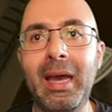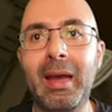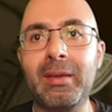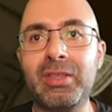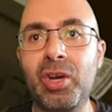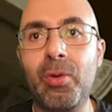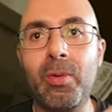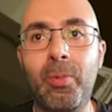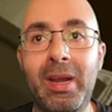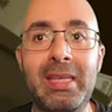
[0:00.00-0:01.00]
Jehovah
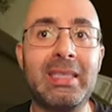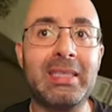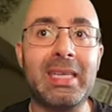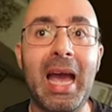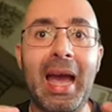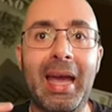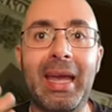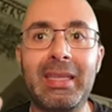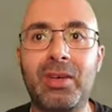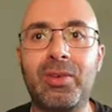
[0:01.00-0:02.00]
Witnesses are
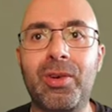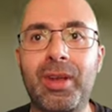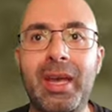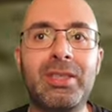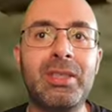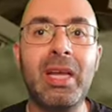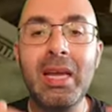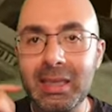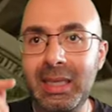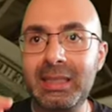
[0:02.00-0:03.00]
in the congregation,
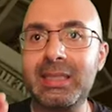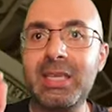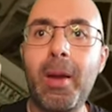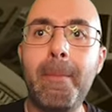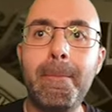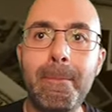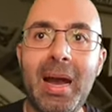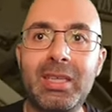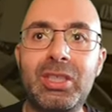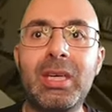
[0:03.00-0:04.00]
this is how
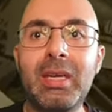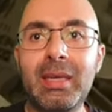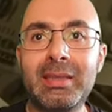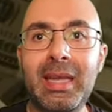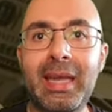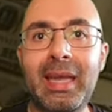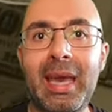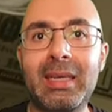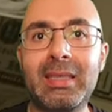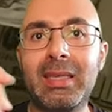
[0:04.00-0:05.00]
much they
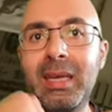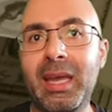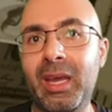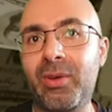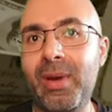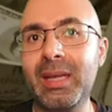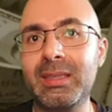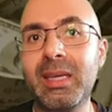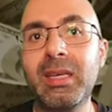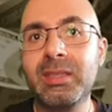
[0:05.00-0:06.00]
get in grants.
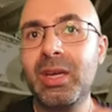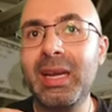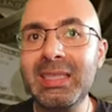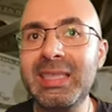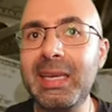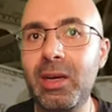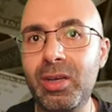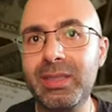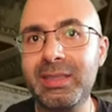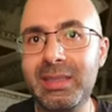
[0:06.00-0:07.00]
So let's download